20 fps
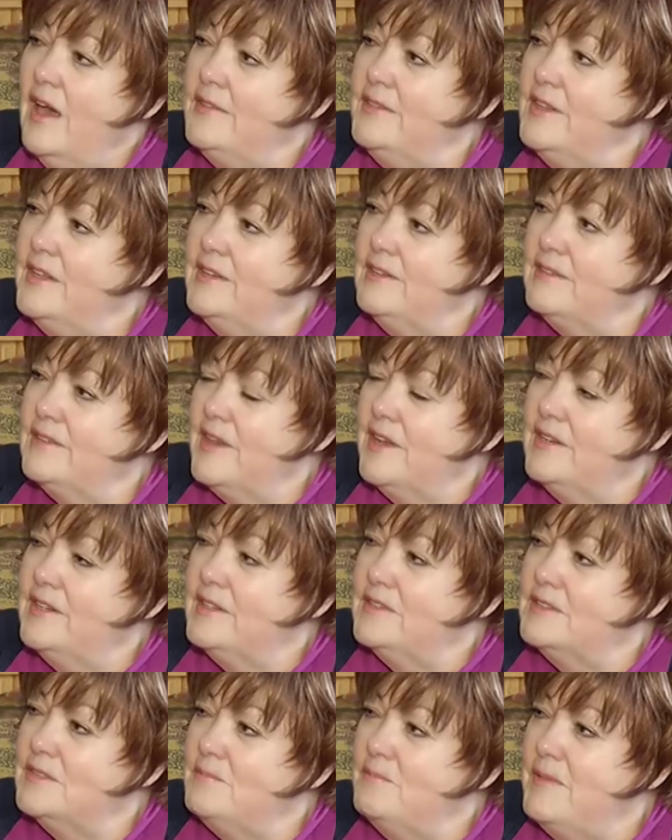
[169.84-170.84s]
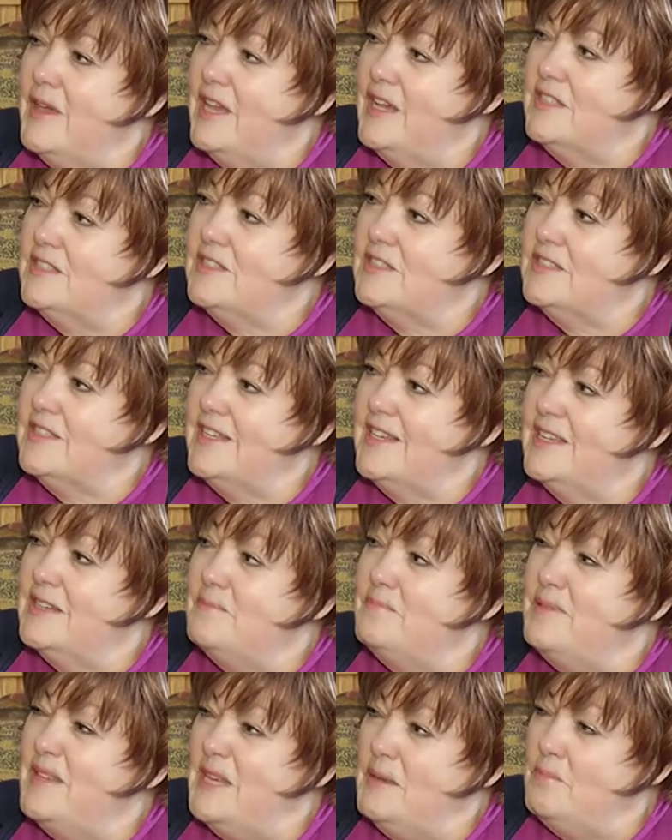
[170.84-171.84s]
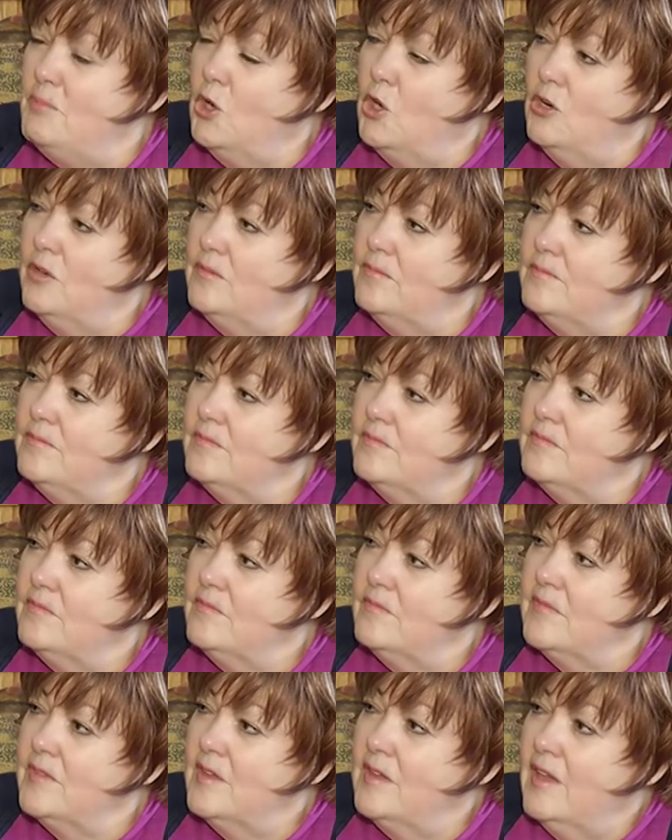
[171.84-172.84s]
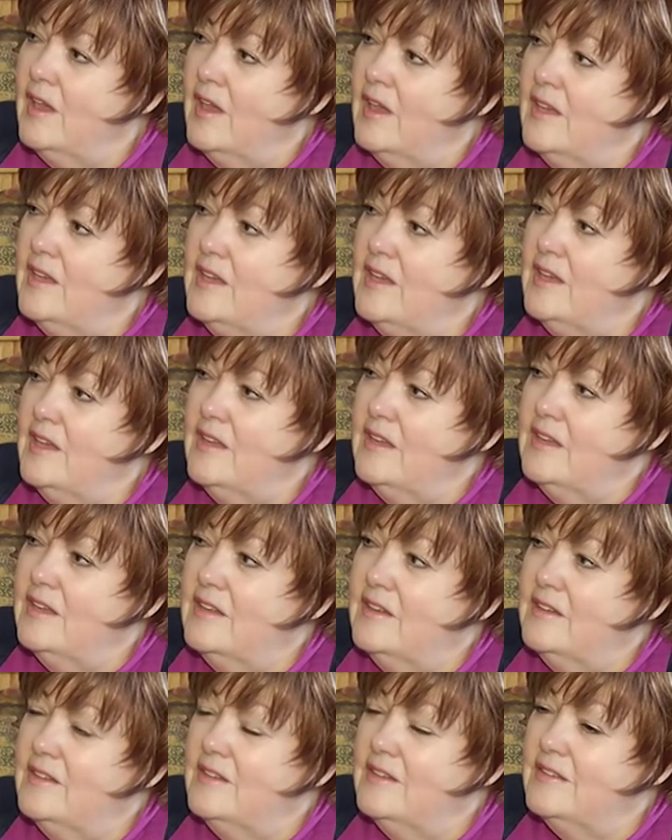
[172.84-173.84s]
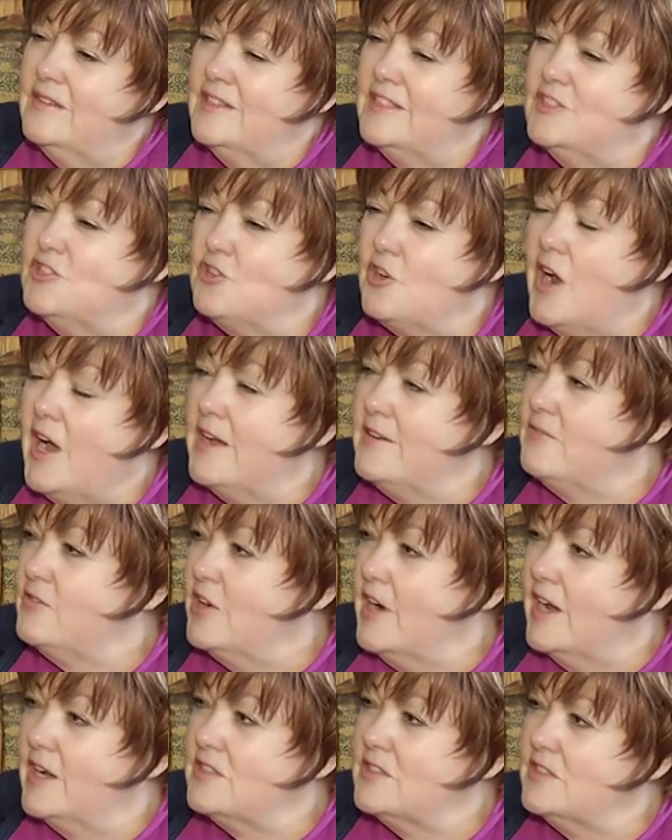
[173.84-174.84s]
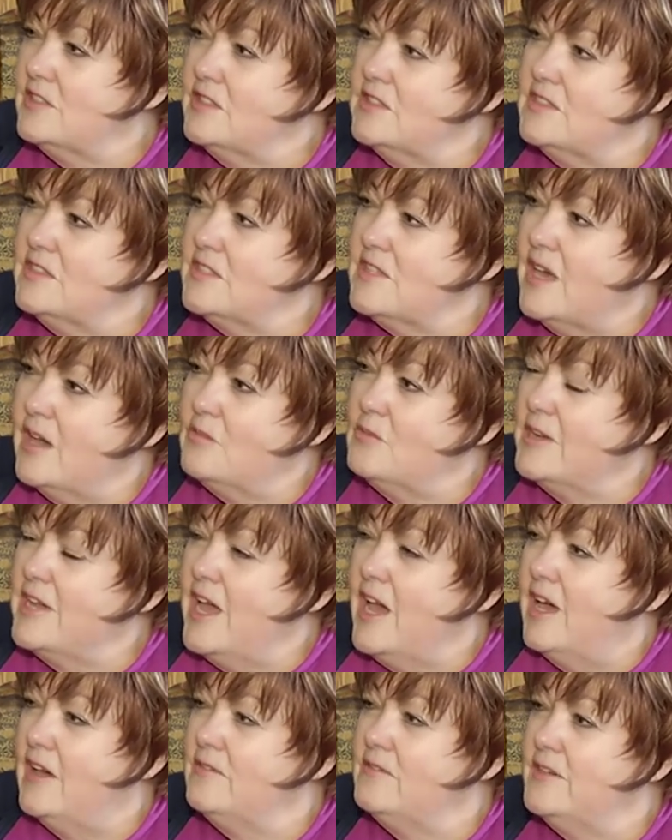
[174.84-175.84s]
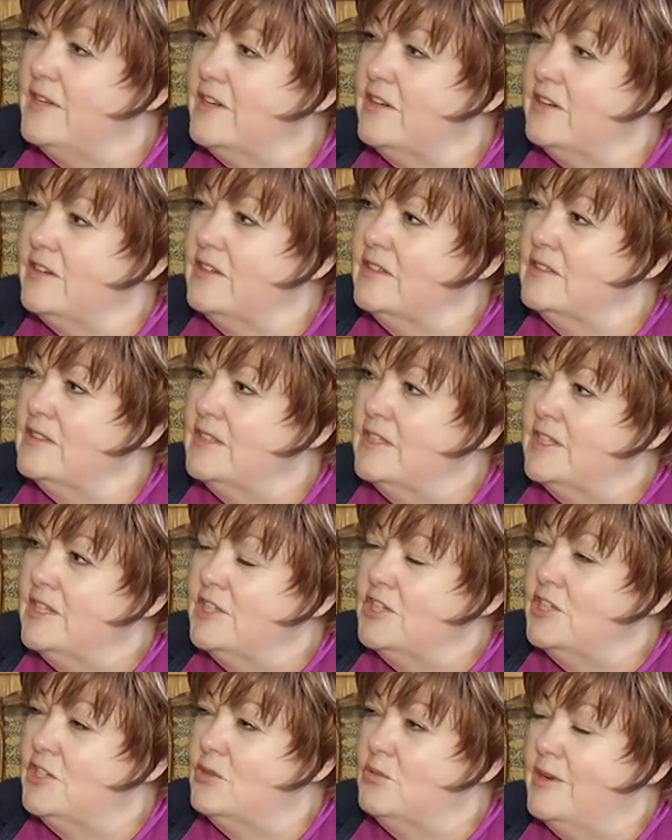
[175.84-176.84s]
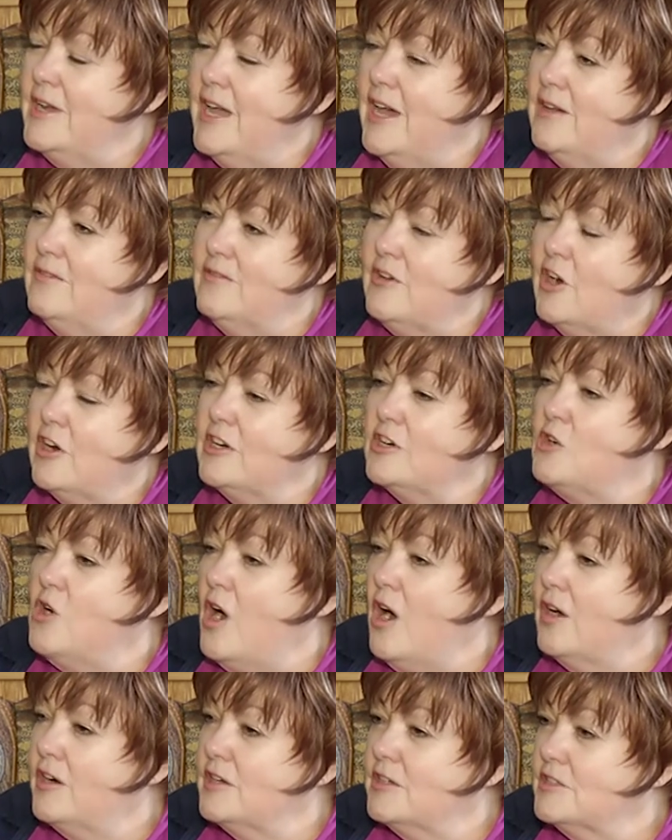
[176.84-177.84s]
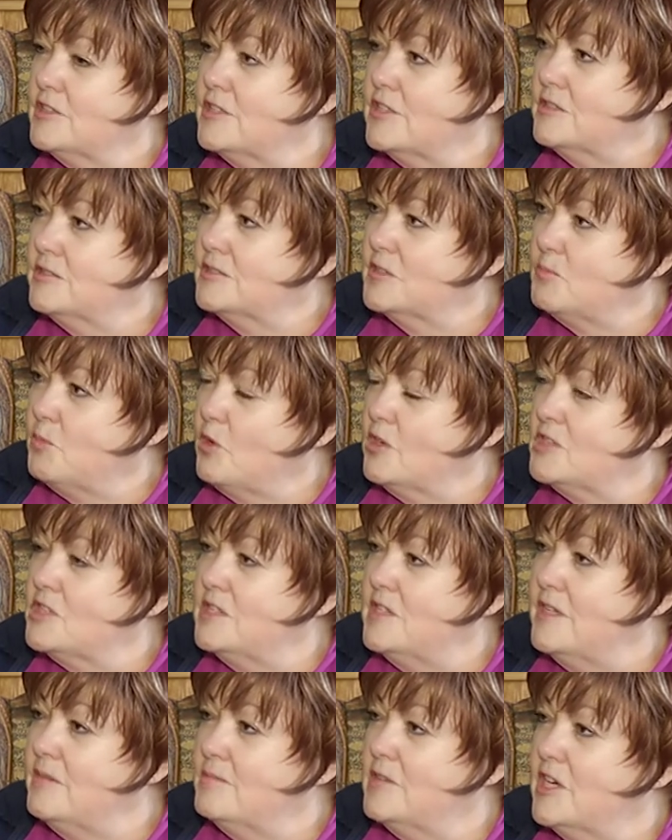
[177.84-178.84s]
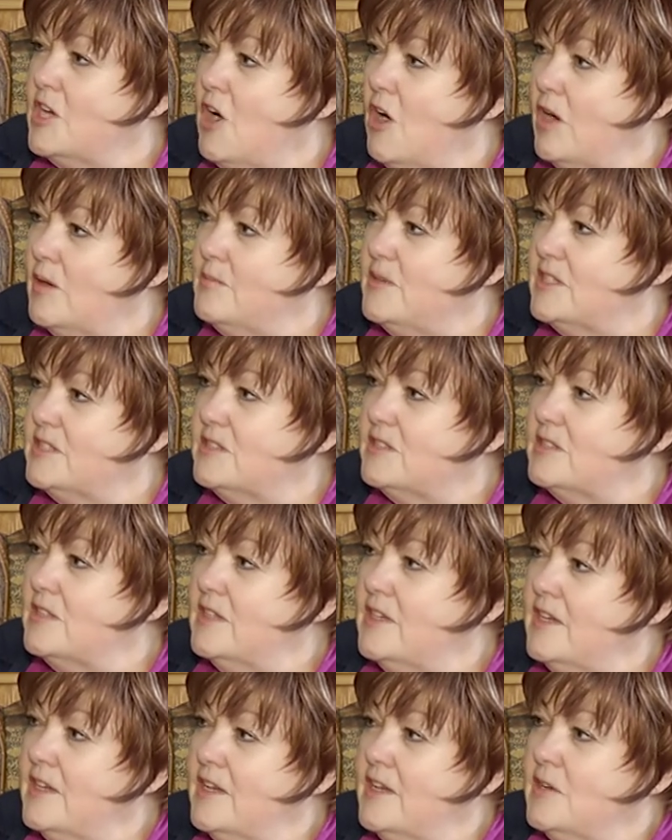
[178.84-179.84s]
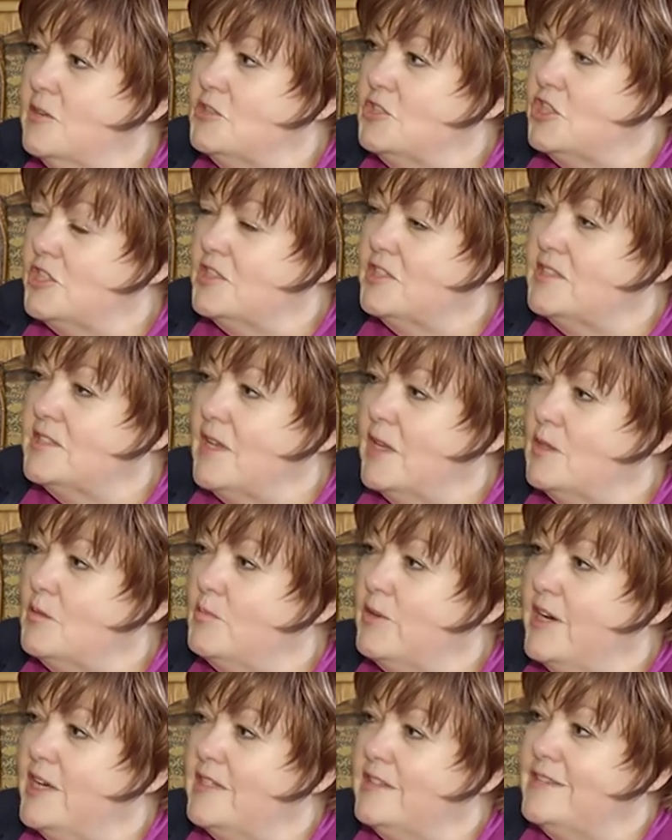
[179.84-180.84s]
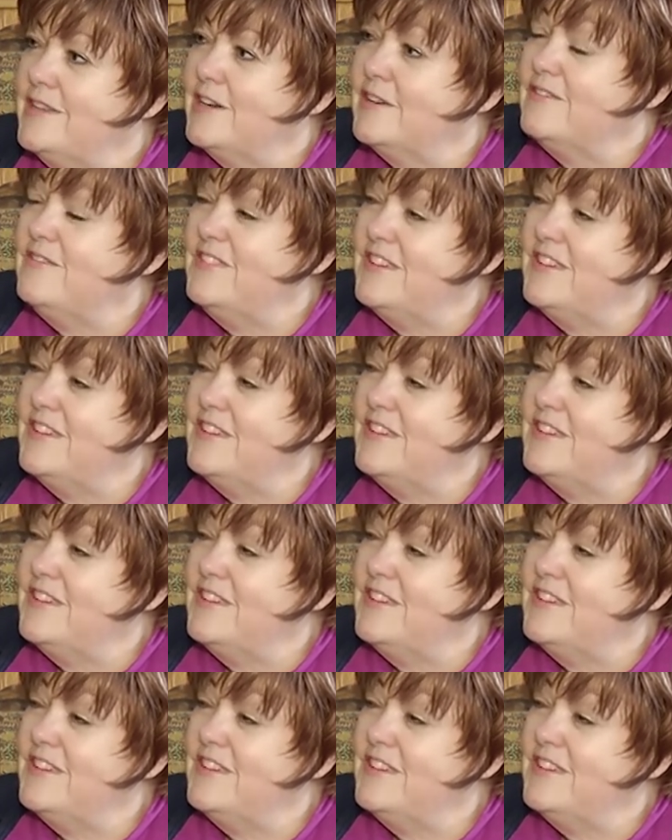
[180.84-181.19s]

I think that it's based in people, in the drive for excellence that we have here. You know, we have our sports team, the Comets, just celebrated their